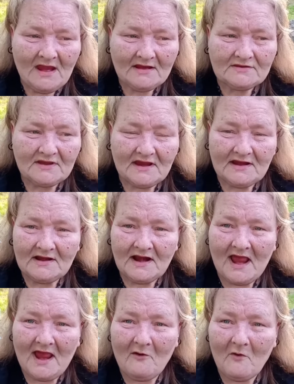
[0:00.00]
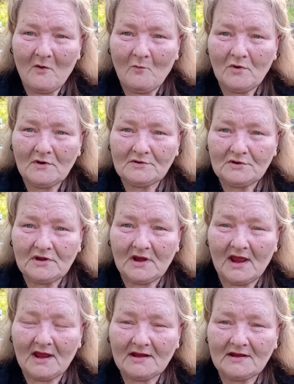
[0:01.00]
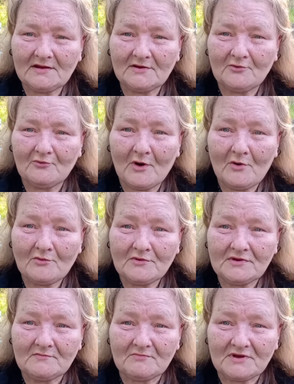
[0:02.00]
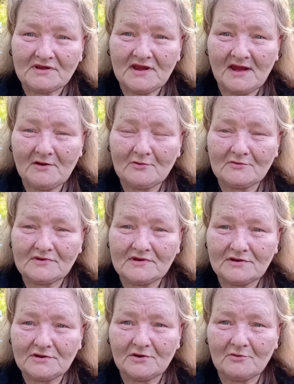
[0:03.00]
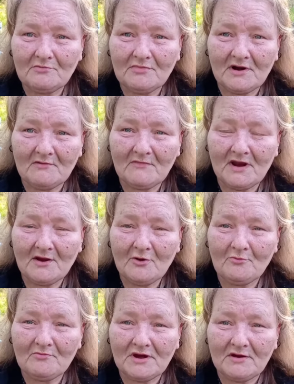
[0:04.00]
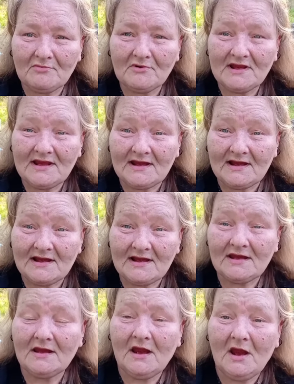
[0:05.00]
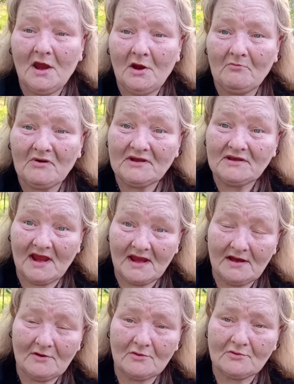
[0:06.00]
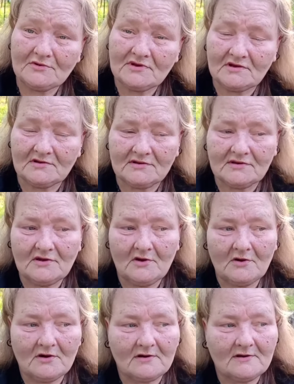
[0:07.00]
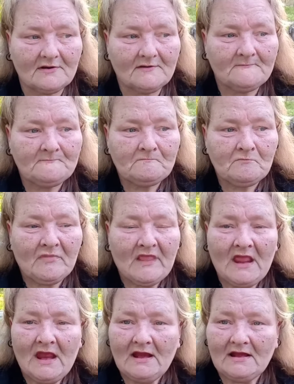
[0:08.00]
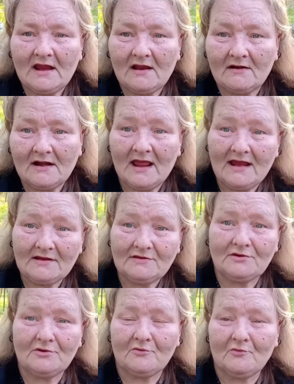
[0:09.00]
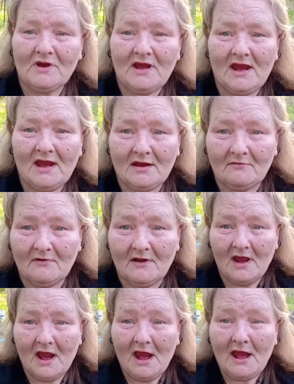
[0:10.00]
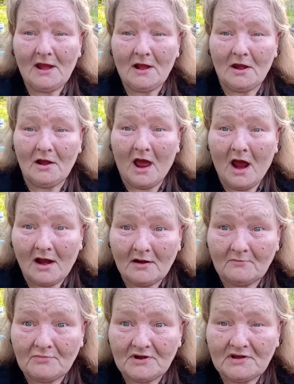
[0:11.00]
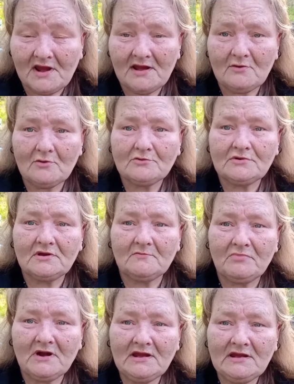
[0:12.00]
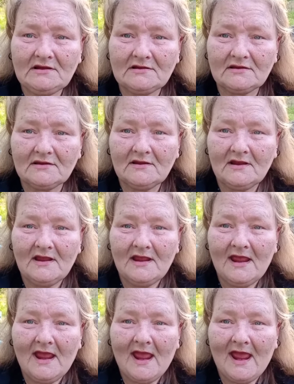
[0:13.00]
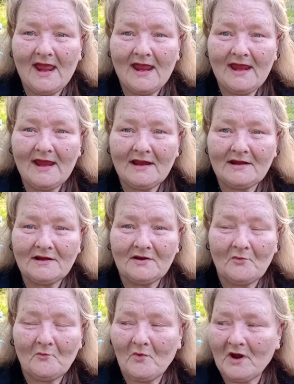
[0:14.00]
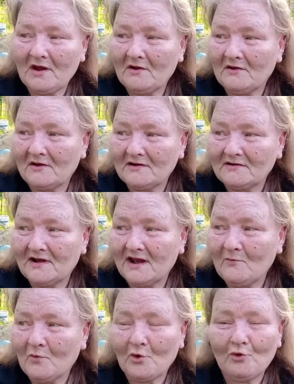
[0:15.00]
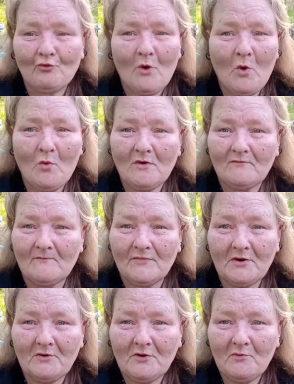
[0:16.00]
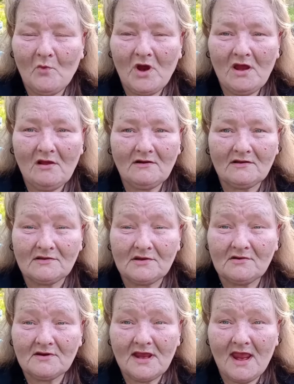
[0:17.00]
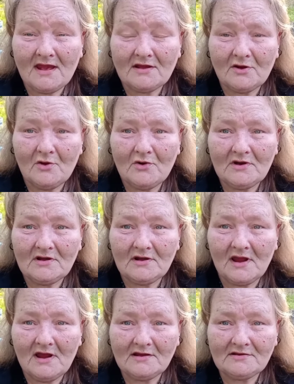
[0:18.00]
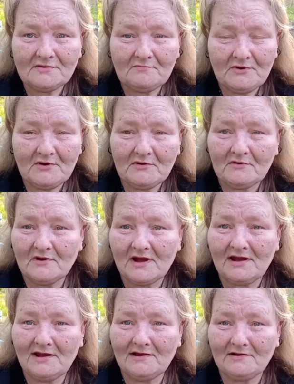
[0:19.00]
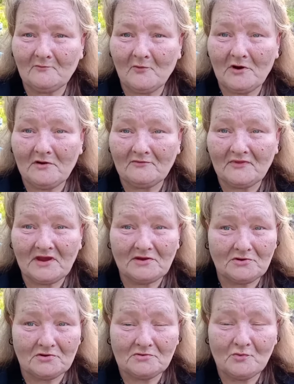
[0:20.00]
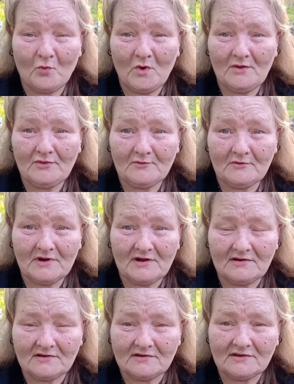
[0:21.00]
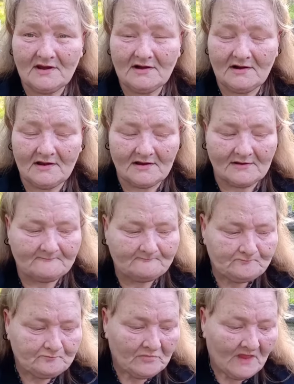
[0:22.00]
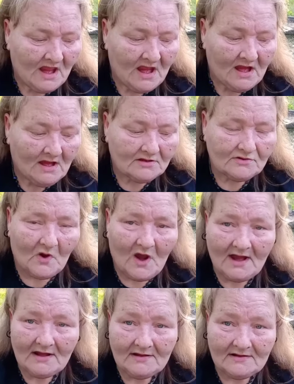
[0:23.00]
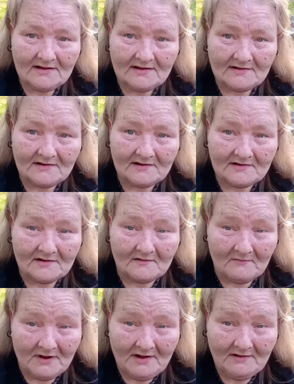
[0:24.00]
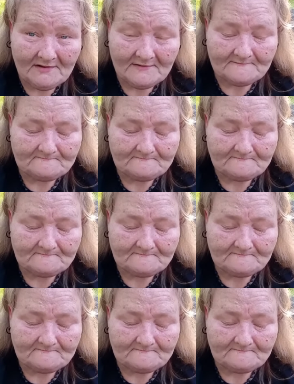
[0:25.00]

saying how I wished I could grow some potatoes this year, but I'm not going to be able to get any potatoes to start. Now, last year we had a lot of potatoes to plant, and, well, they were growing very well until he had to go into the hospital, and, well, they just withered in the sunlight. So I didn't think nothing about it.